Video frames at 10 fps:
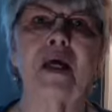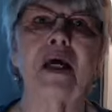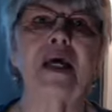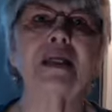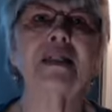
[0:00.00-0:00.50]

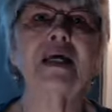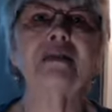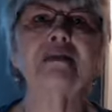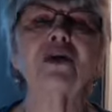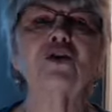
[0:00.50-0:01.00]
And let
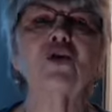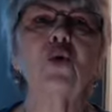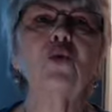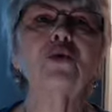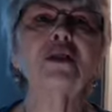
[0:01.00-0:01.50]
that
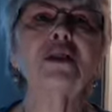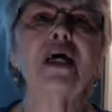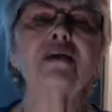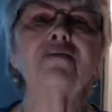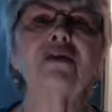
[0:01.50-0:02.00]
golden
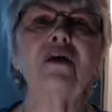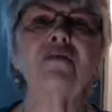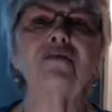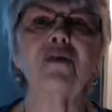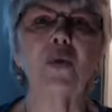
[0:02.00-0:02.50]
light of
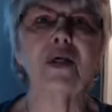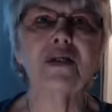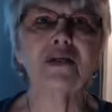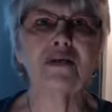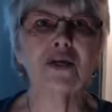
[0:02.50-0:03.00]
love flow
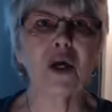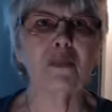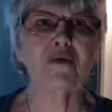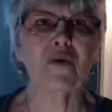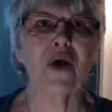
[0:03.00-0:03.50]
into the top
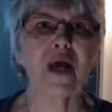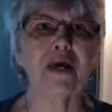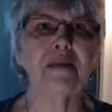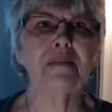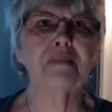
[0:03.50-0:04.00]
of your
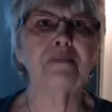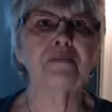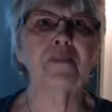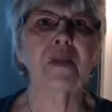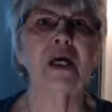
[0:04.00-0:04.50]
head
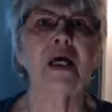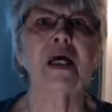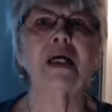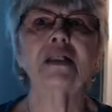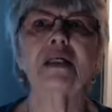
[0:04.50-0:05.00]

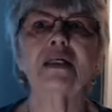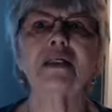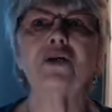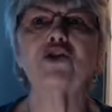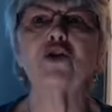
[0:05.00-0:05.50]
and let it
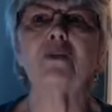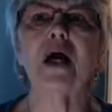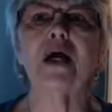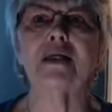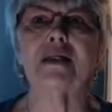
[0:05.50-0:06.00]
touch your
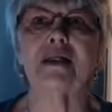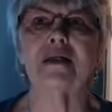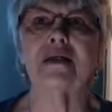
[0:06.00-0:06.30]
mind